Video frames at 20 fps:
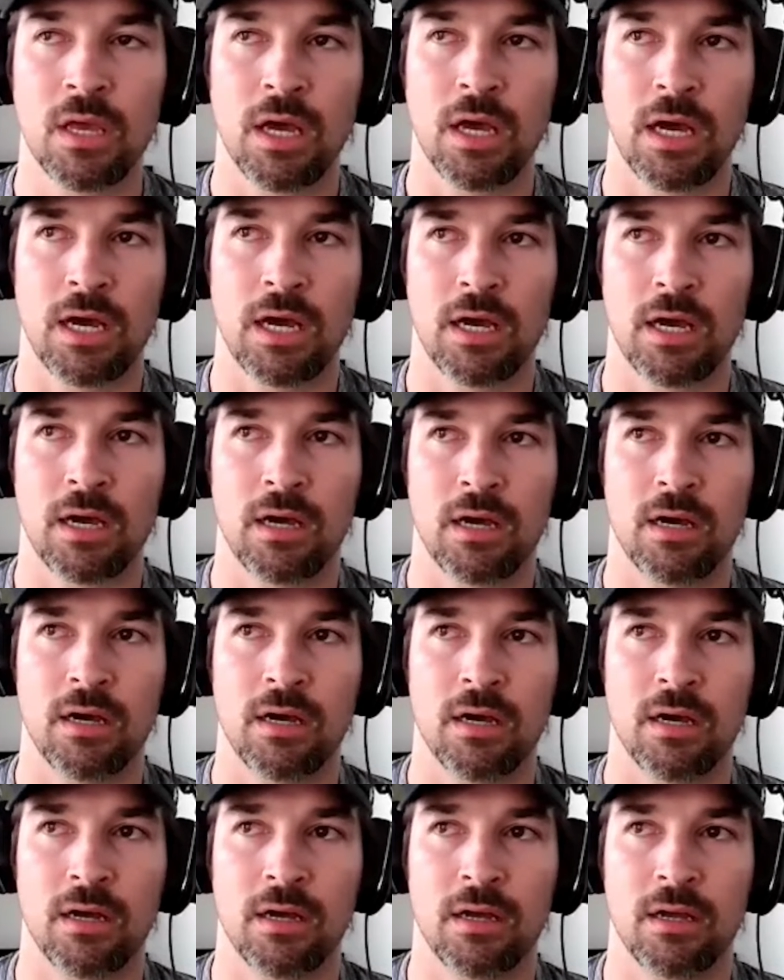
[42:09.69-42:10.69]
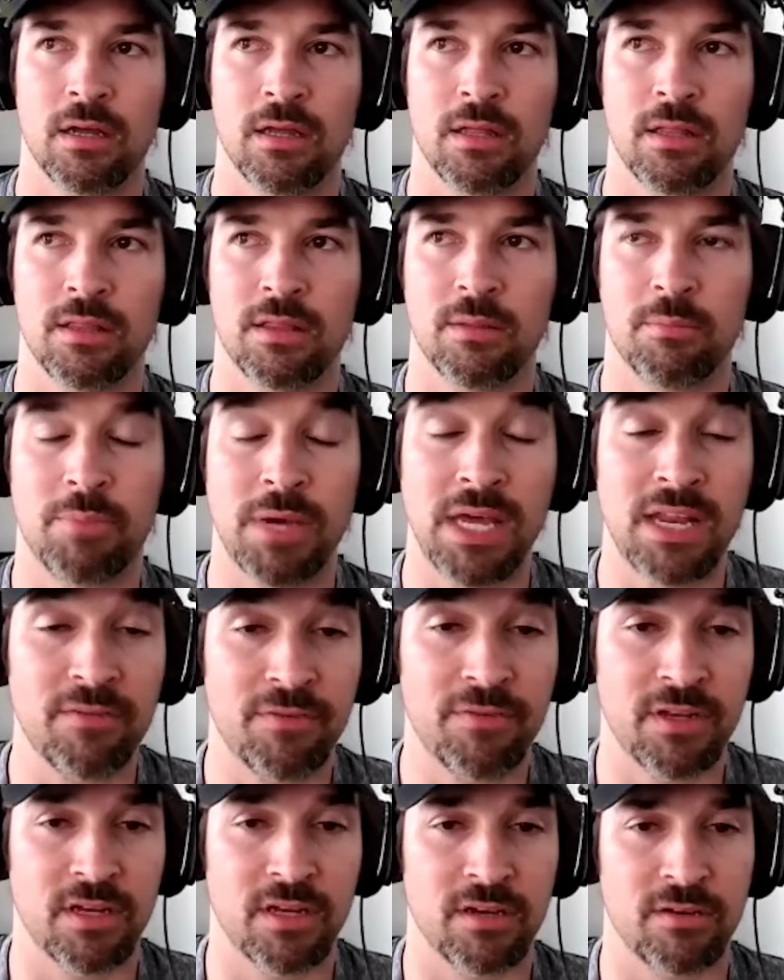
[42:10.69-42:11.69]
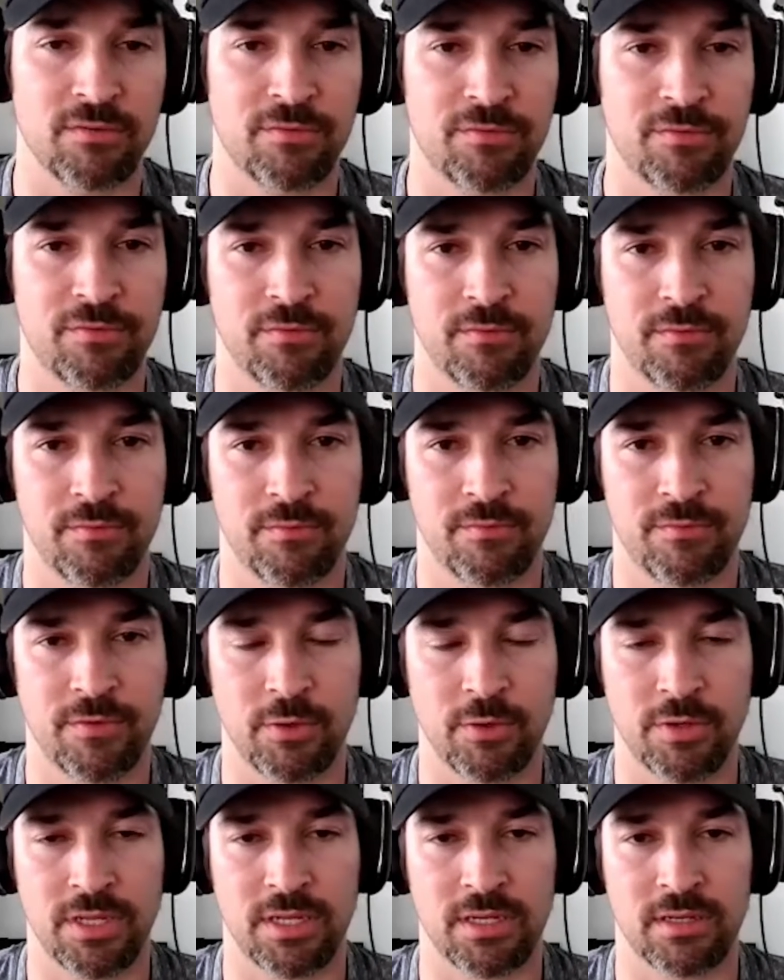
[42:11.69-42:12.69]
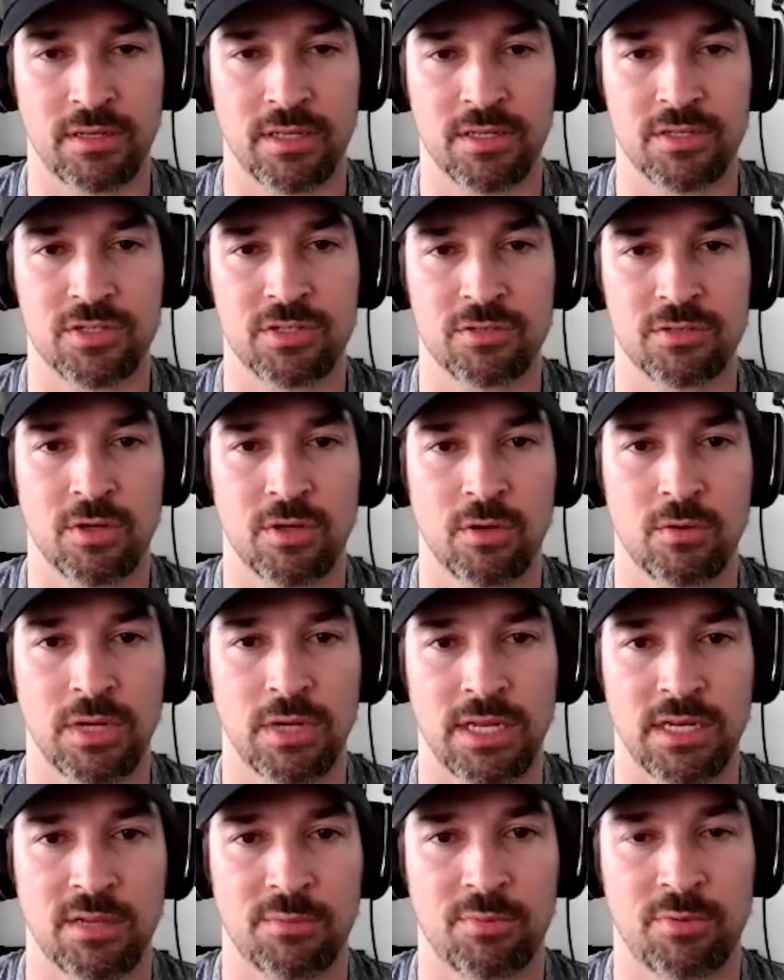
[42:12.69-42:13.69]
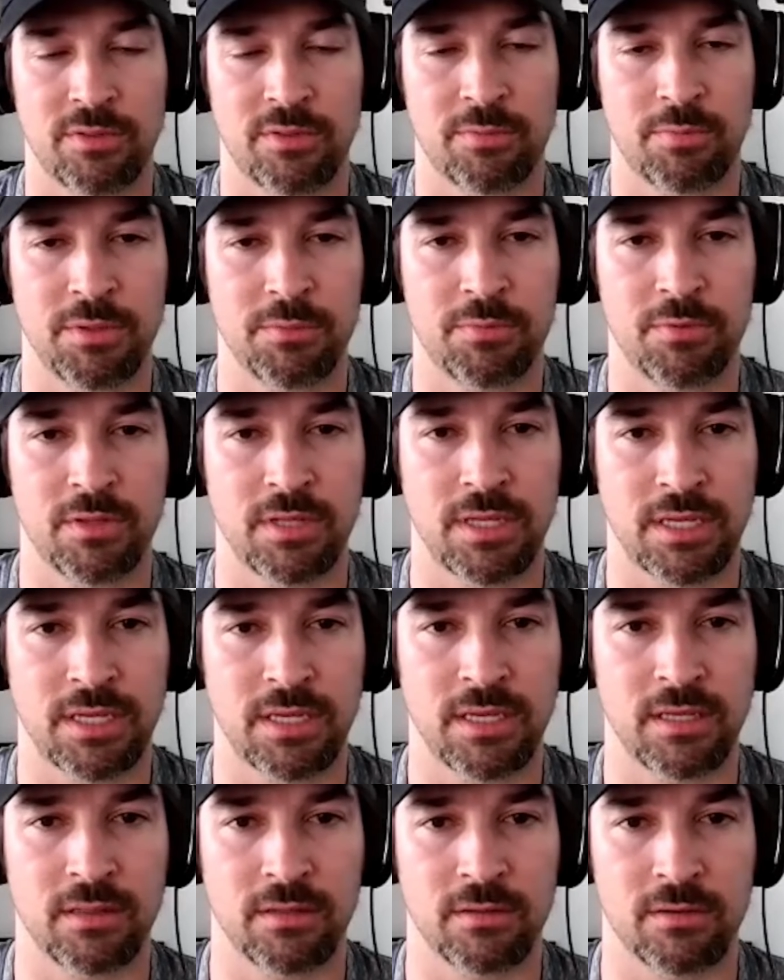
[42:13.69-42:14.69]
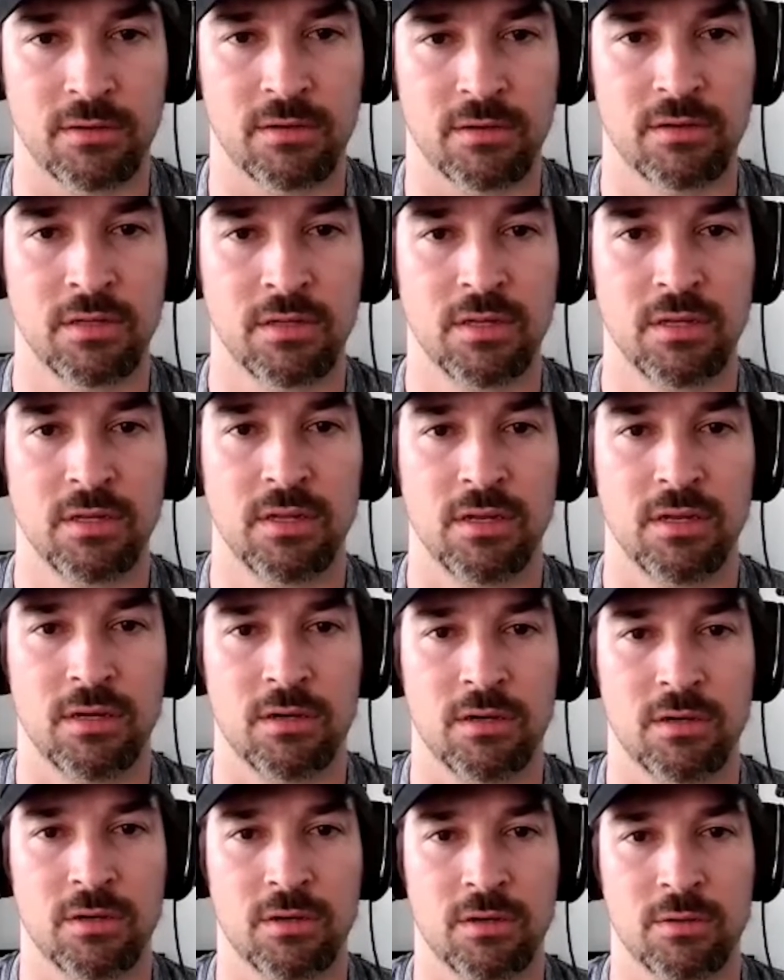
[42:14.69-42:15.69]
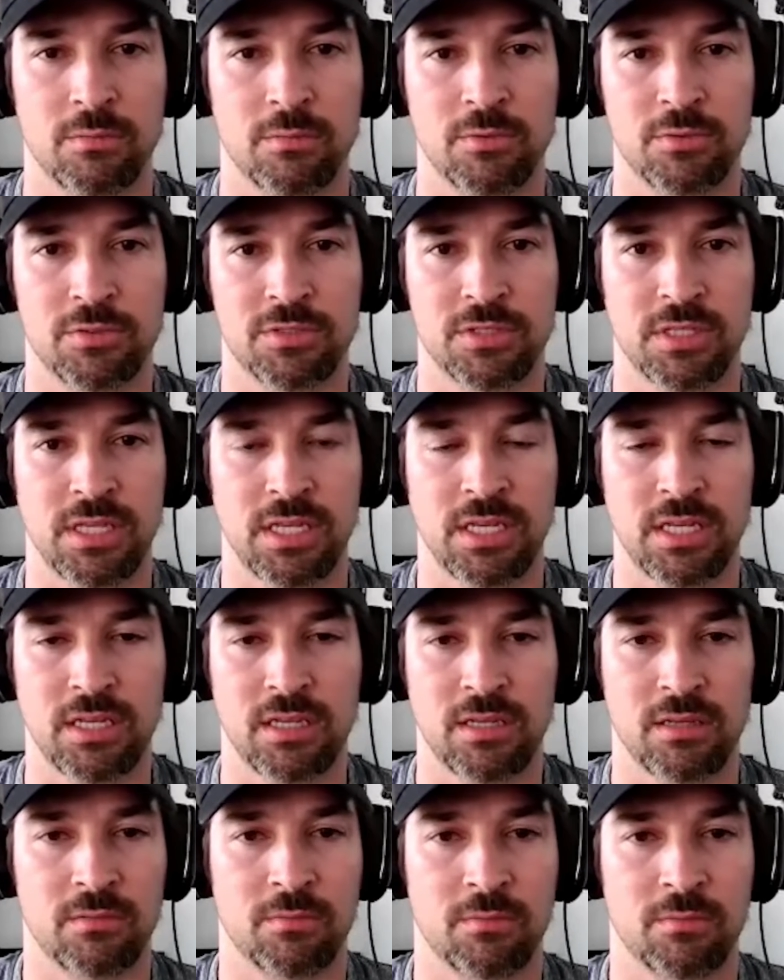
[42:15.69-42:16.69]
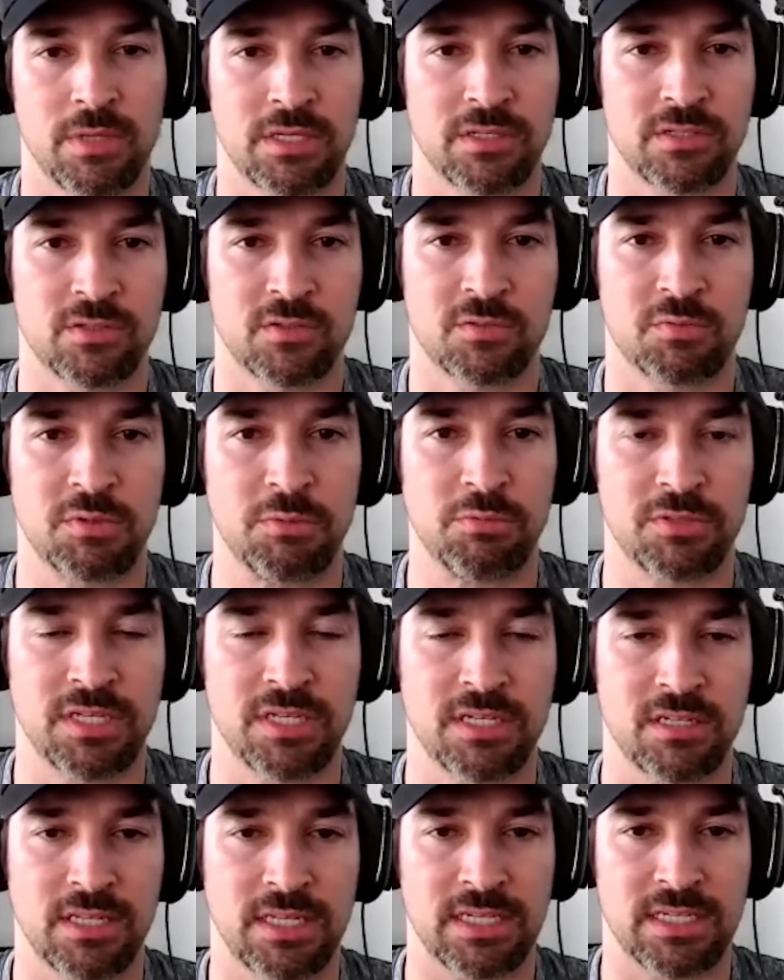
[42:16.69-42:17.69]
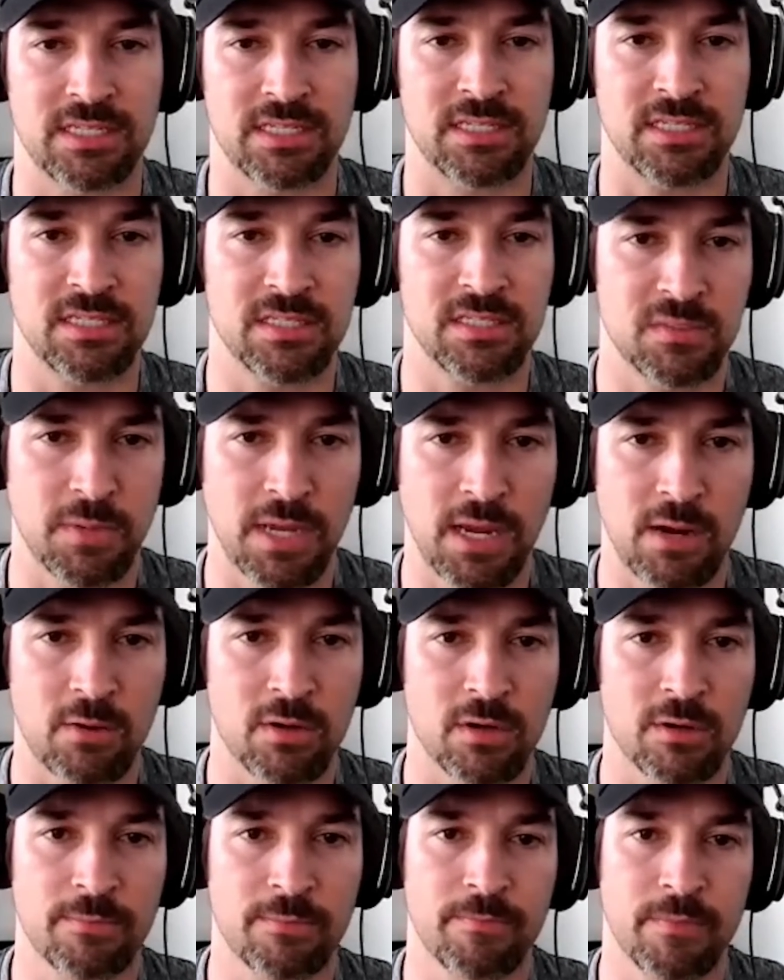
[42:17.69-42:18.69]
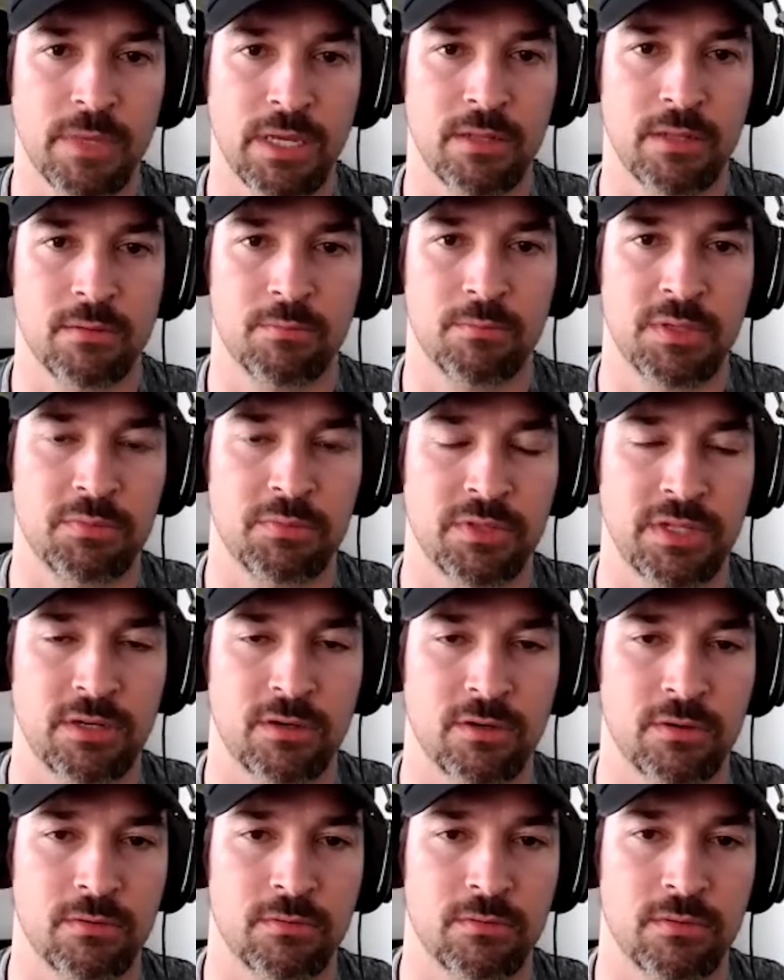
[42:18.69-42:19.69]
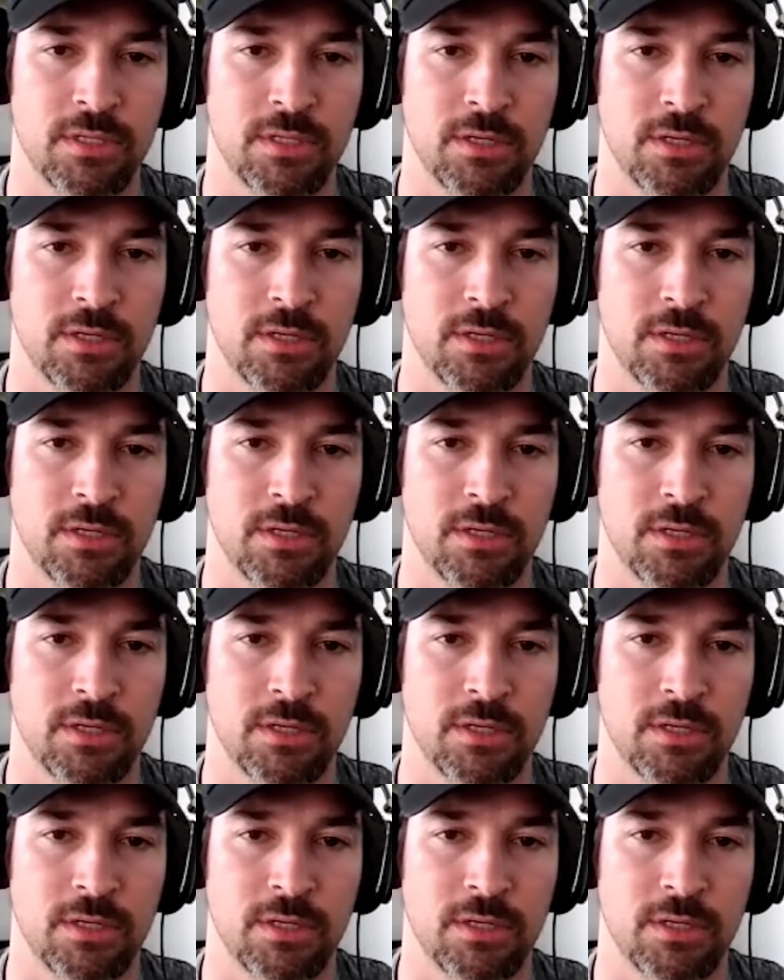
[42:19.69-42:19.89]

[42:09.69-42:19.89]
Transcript: The benefit of voting is you don't end up with people like Hitler or Mussolini, because those people tend to seize power, and people that are,